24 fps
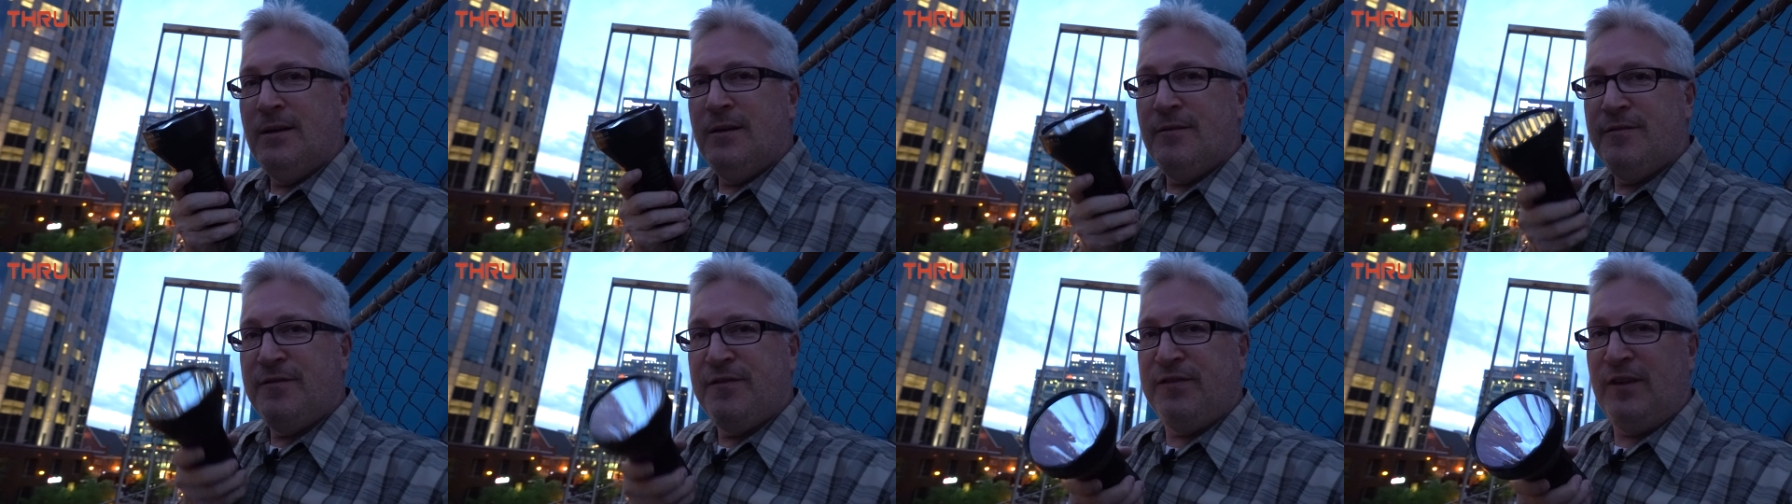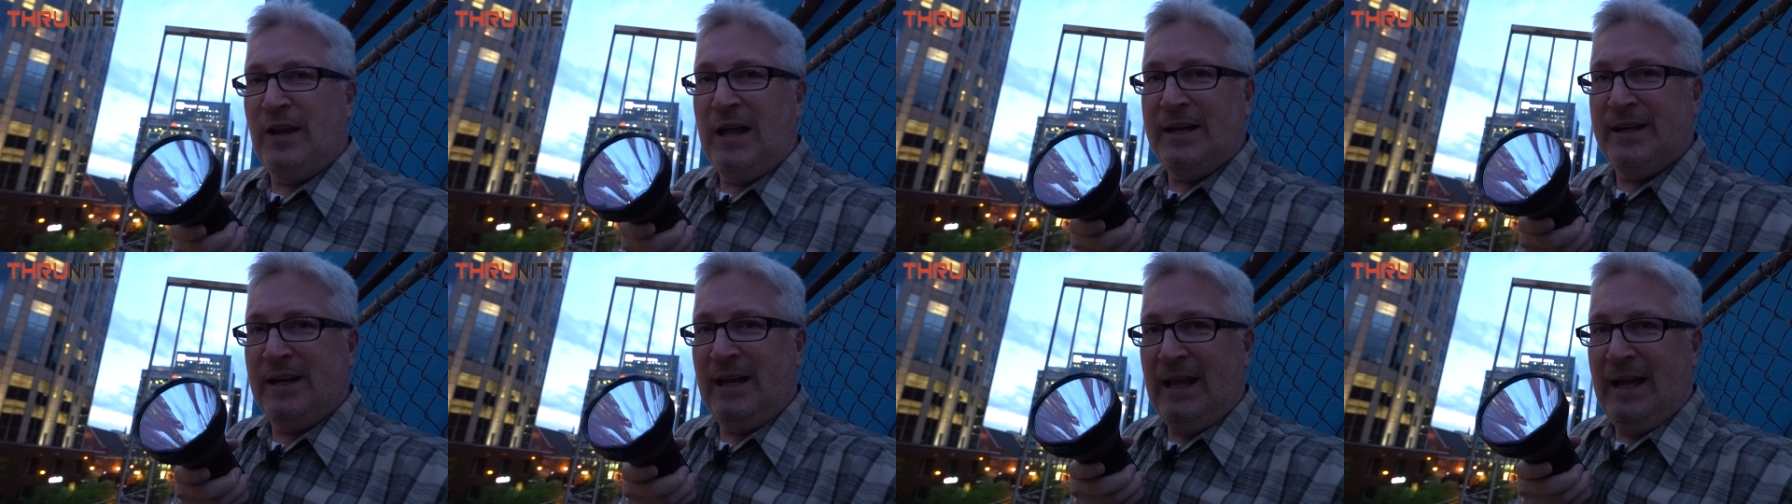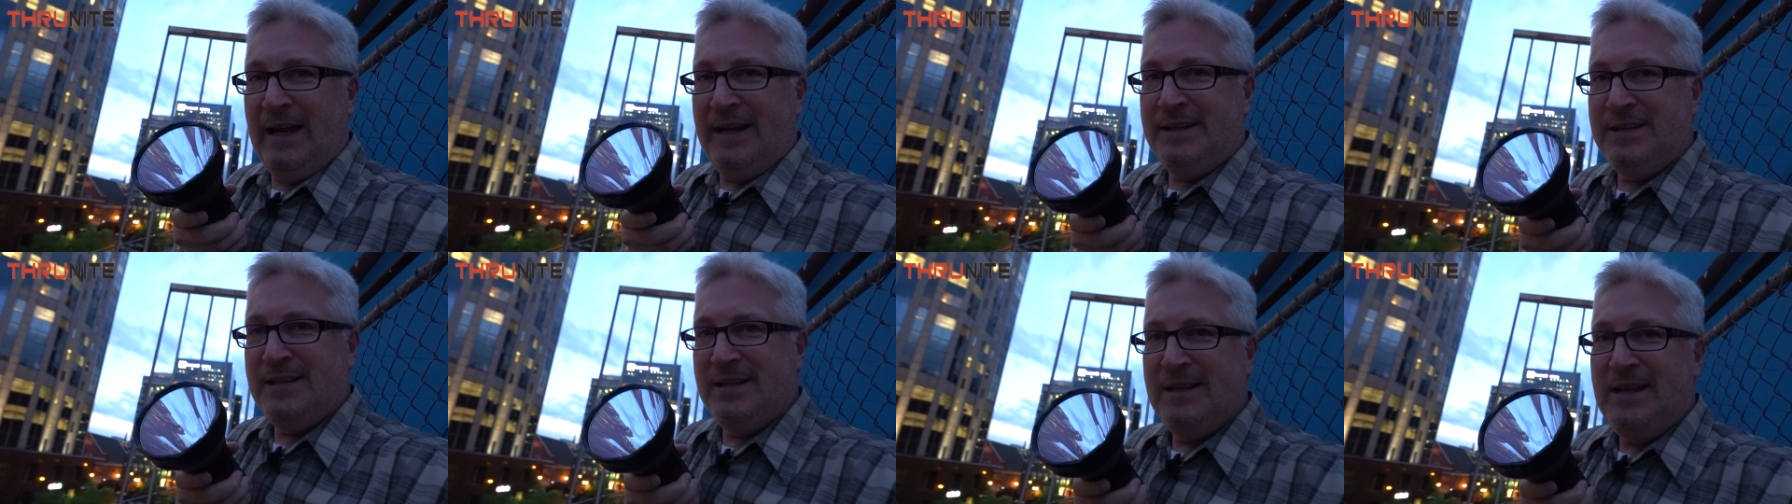
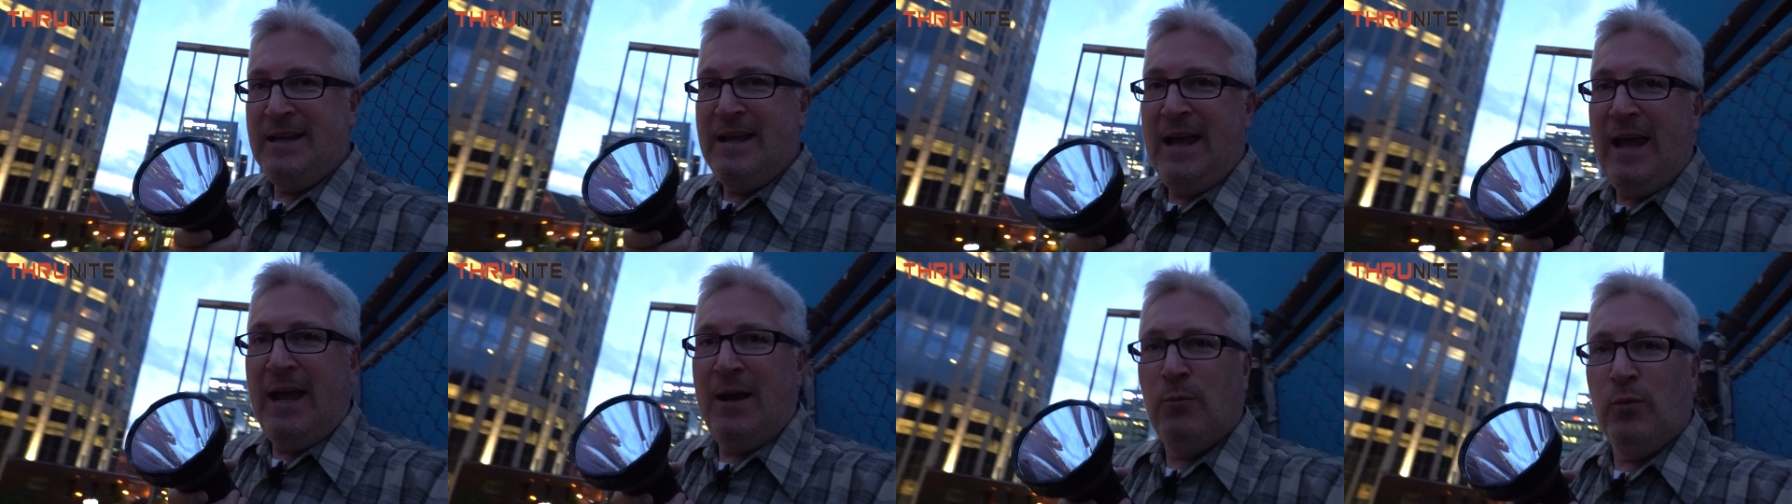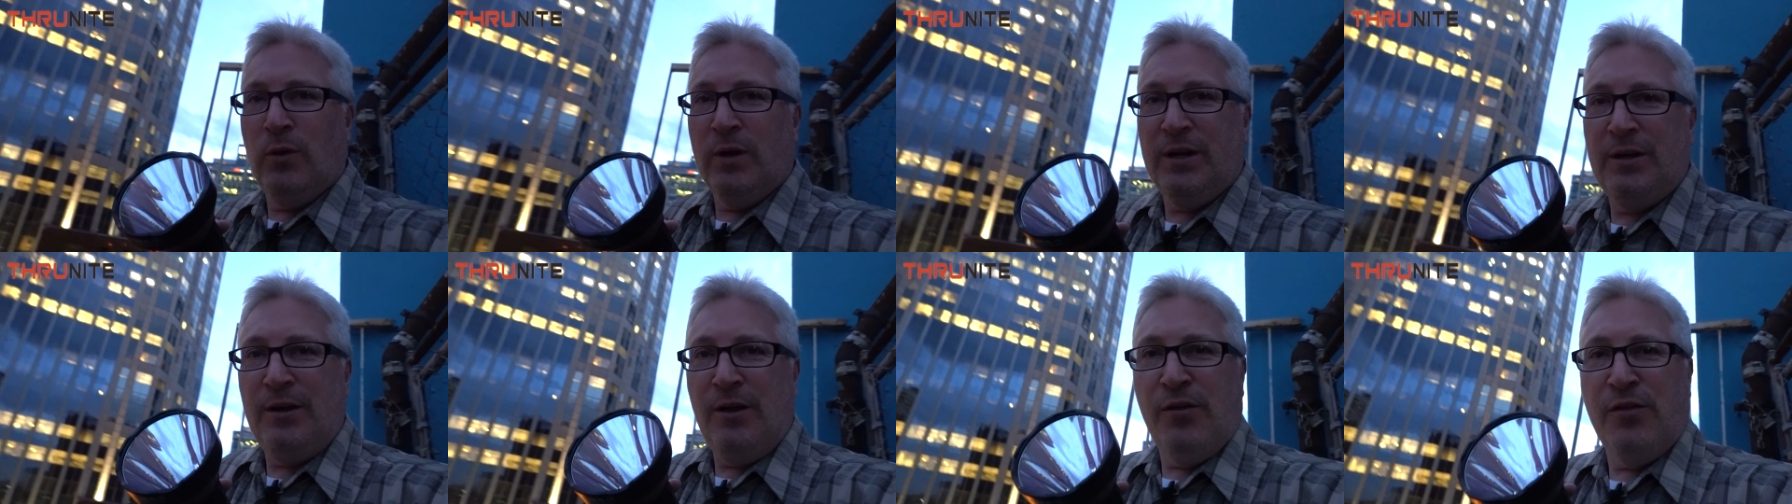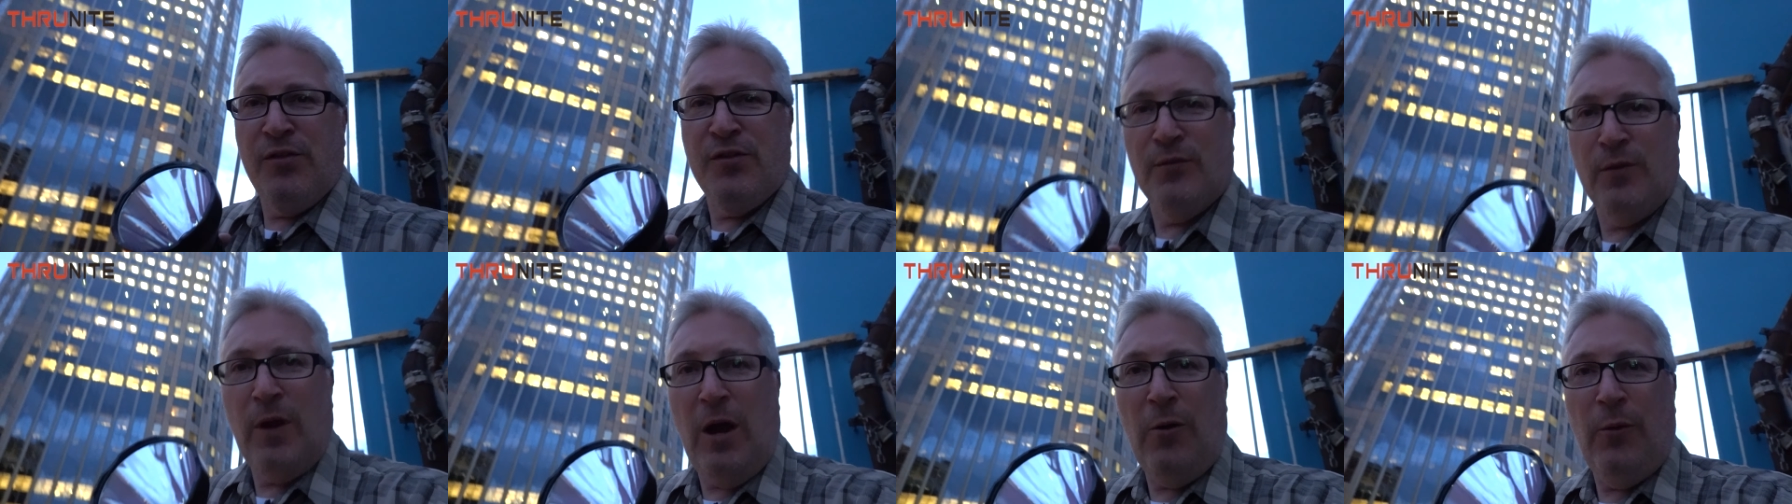floodlight, and we're going to
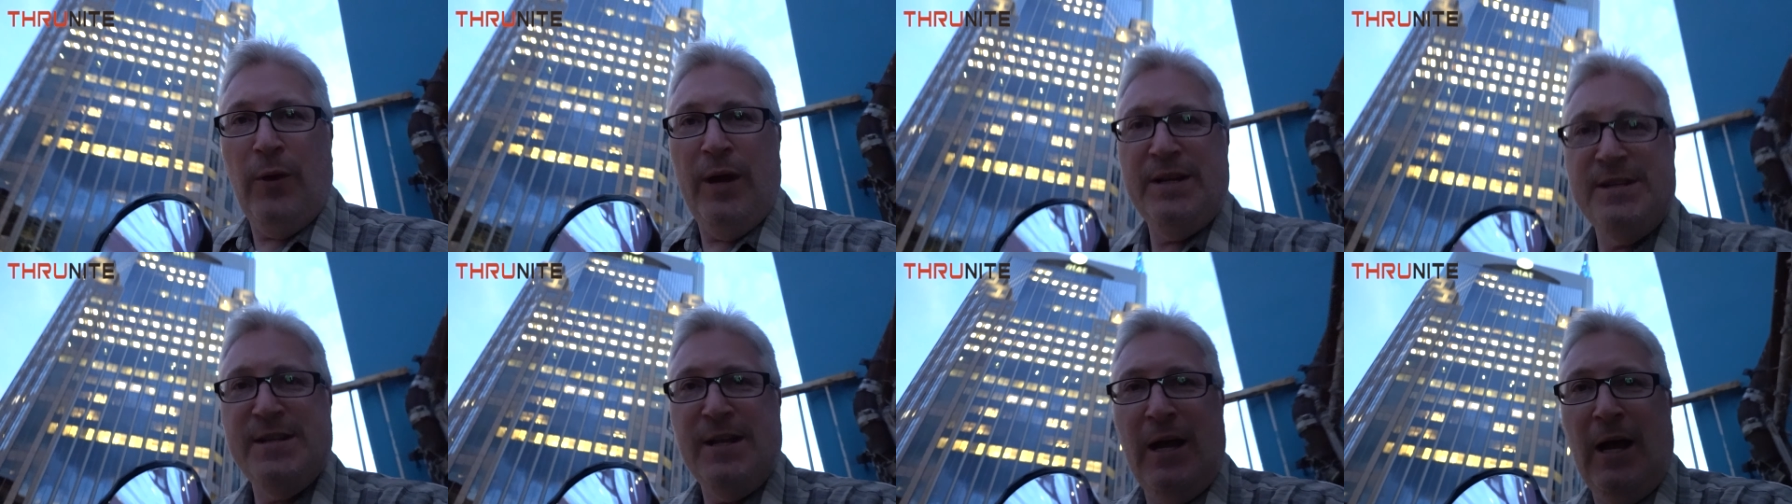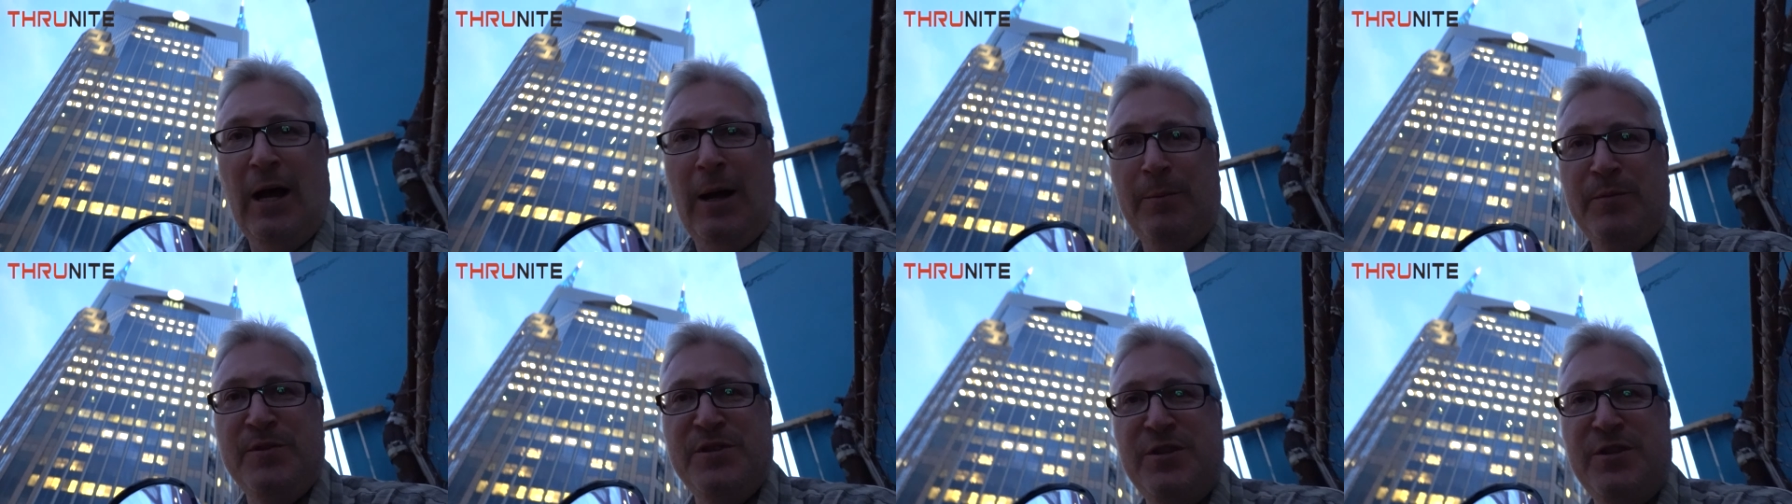throw it up